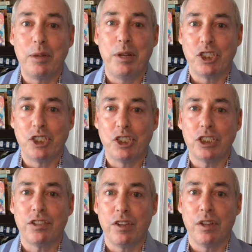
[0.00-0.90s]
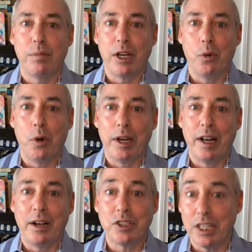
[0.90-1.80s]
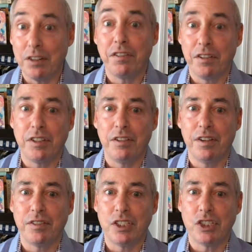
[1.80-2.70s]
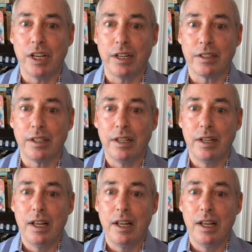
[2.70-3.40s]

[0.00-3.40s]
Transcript: to be a challenge for the Biden White House in a 50-50 Senate.